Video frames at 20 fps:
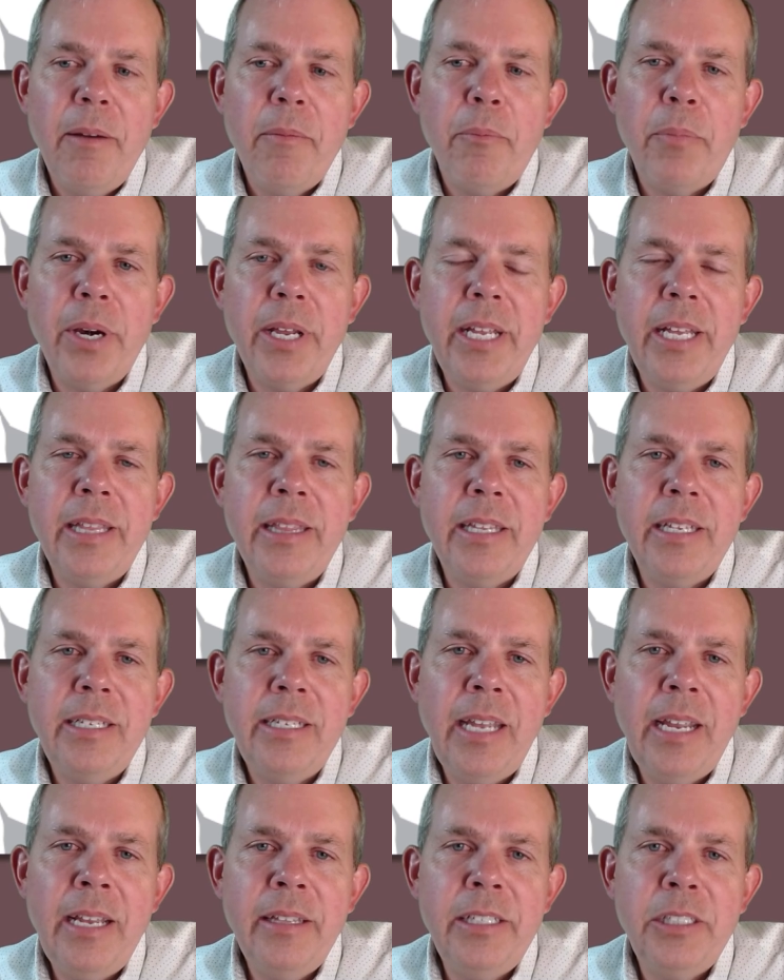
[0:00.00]
But in the
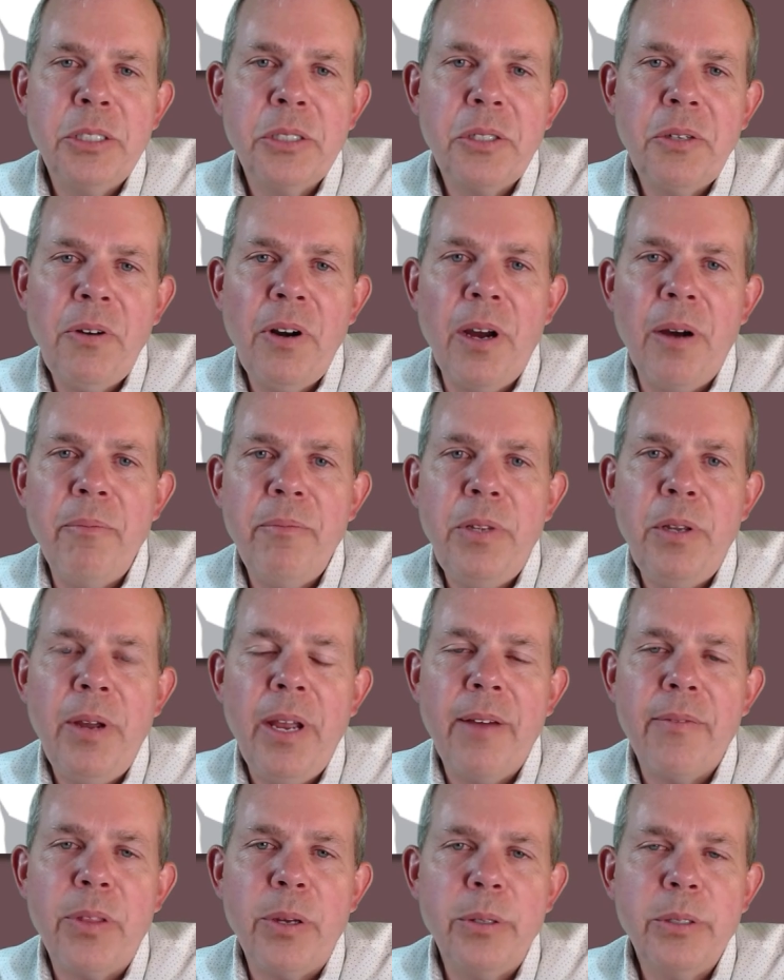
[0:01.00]
Daily Scrum, you
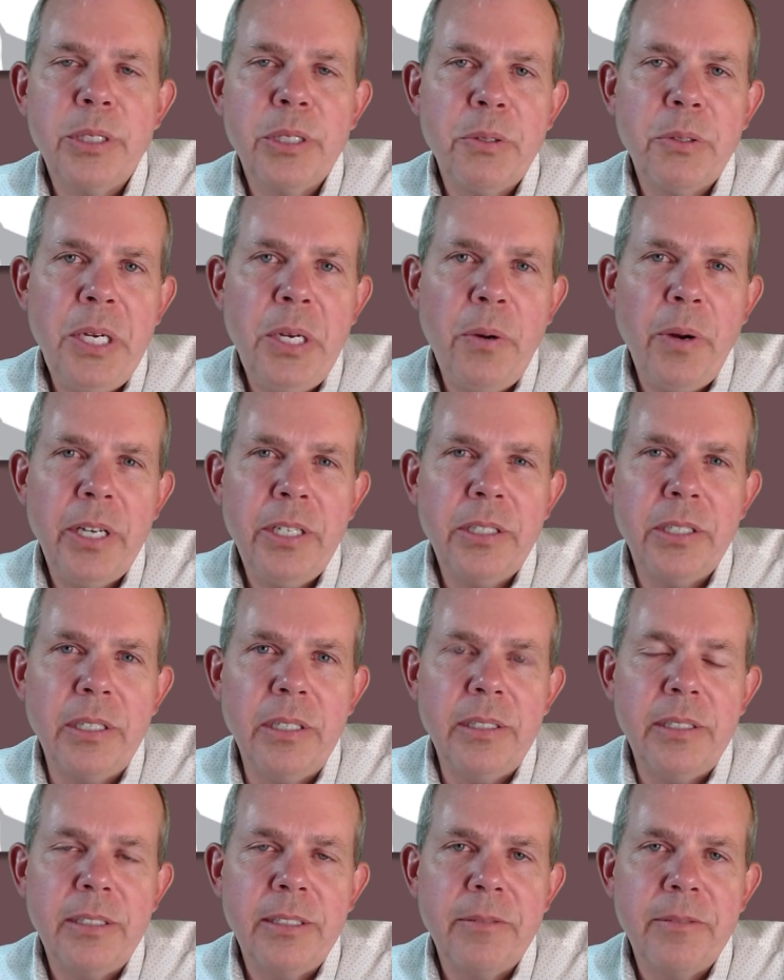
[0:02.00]
have those 3
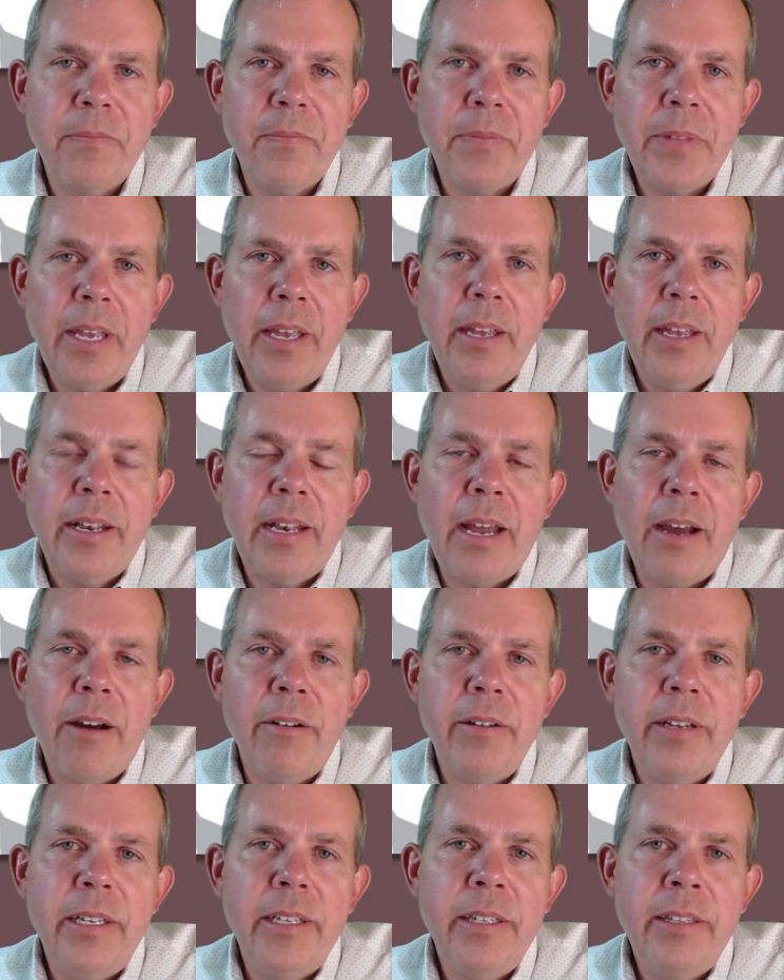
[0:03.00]
questions.
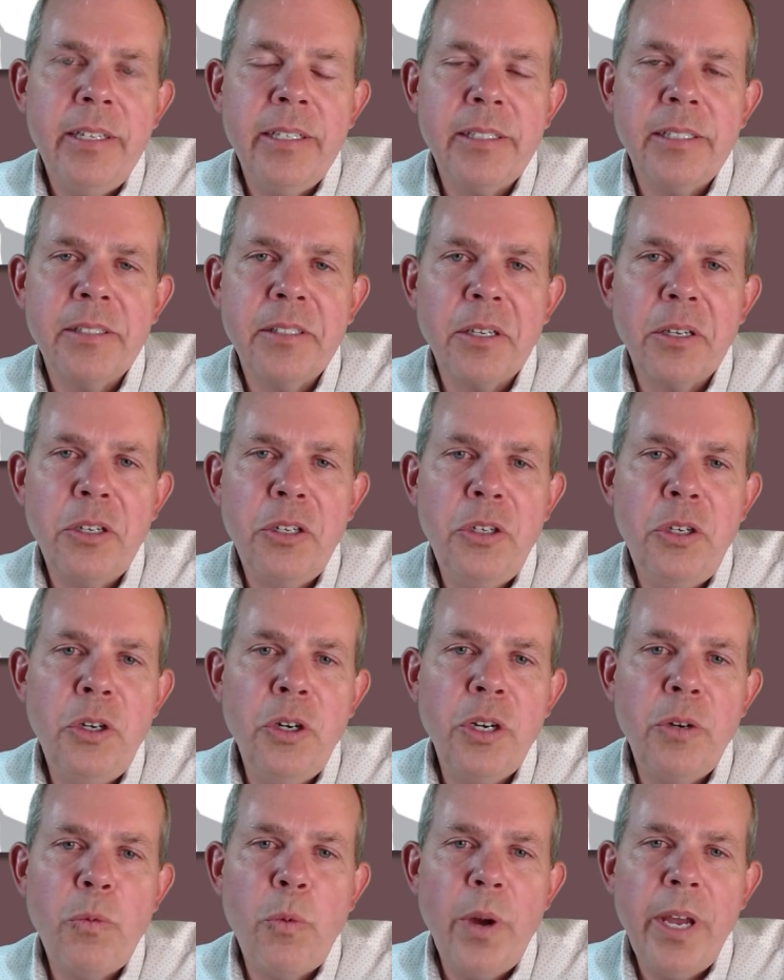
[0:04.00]
Now, this is a
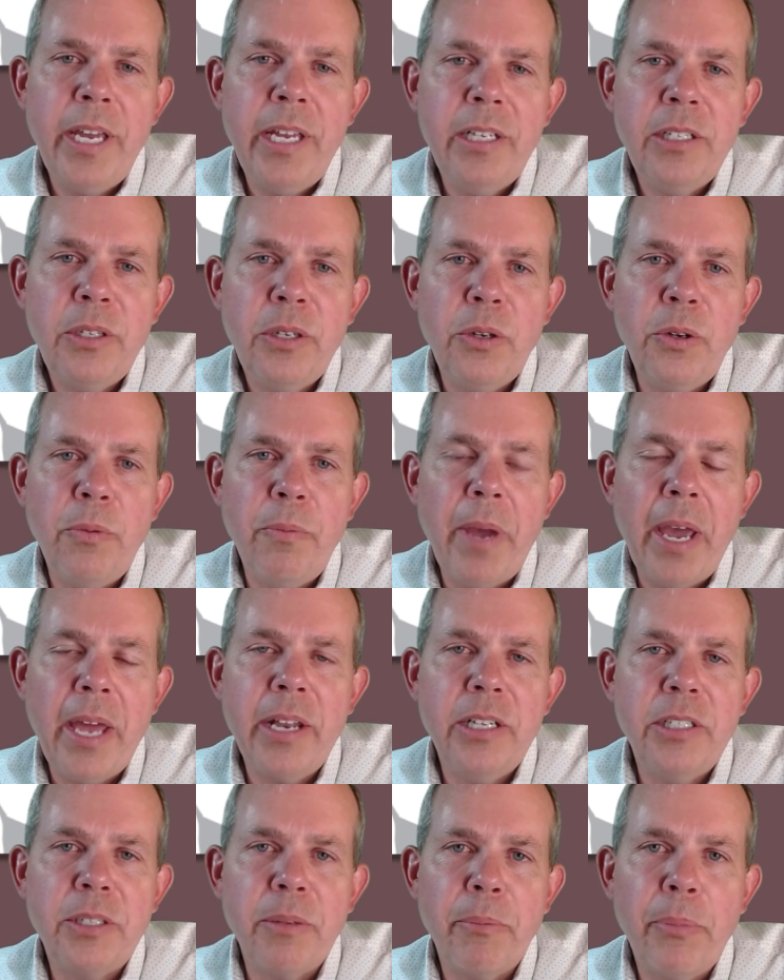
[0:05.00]
good way to
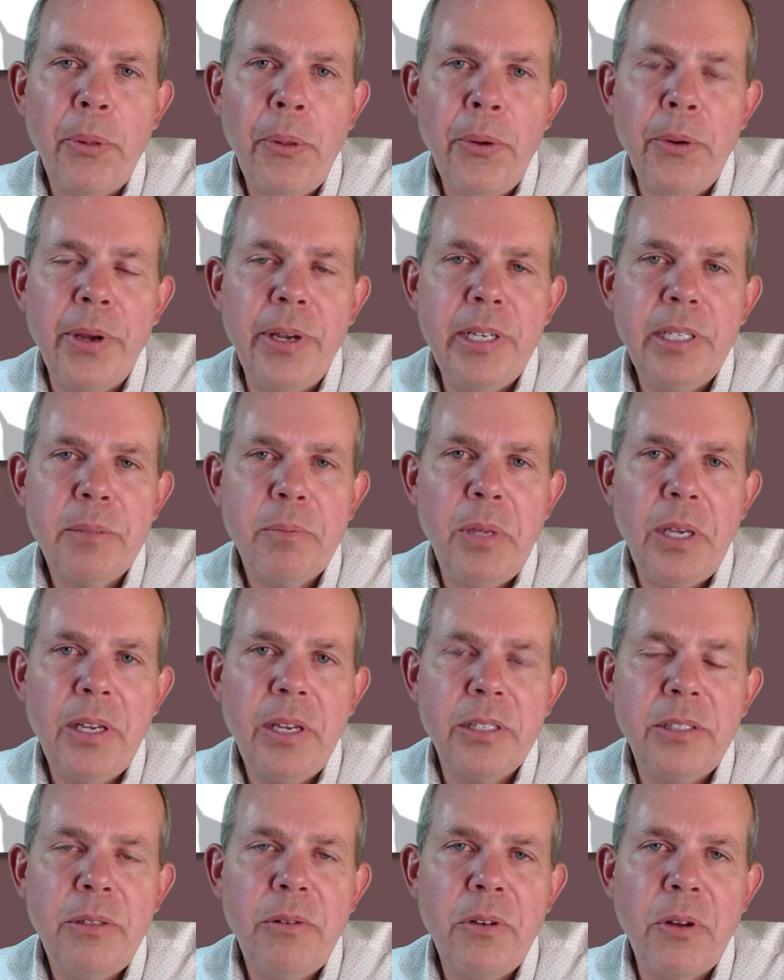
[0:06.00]
manage employees
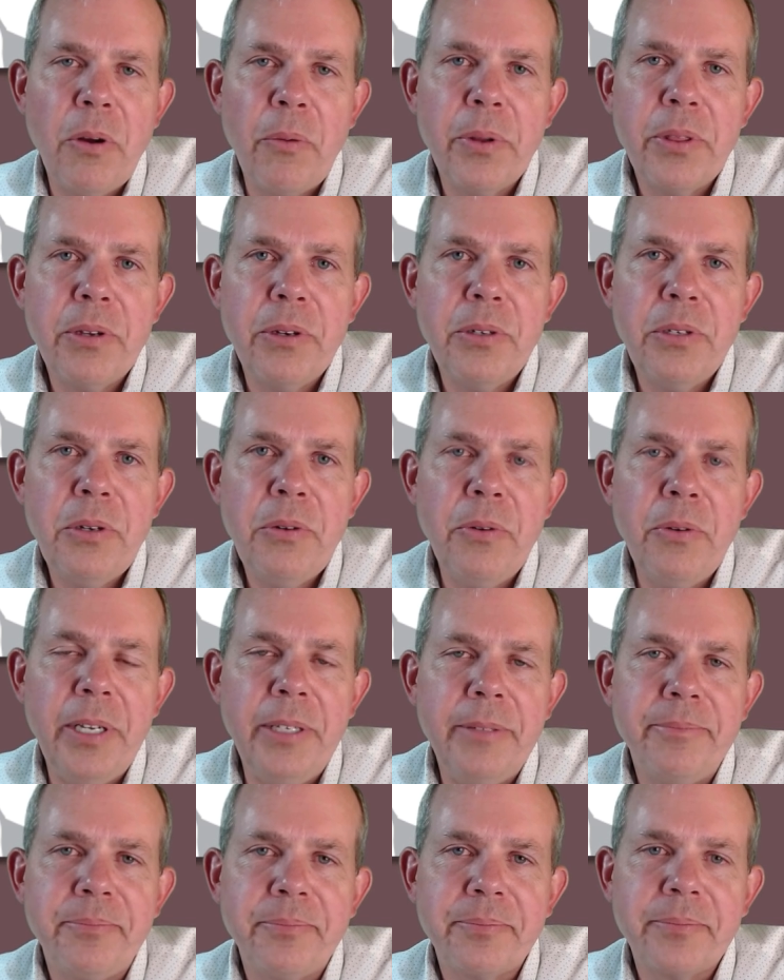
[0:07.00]
because you know what they're doing.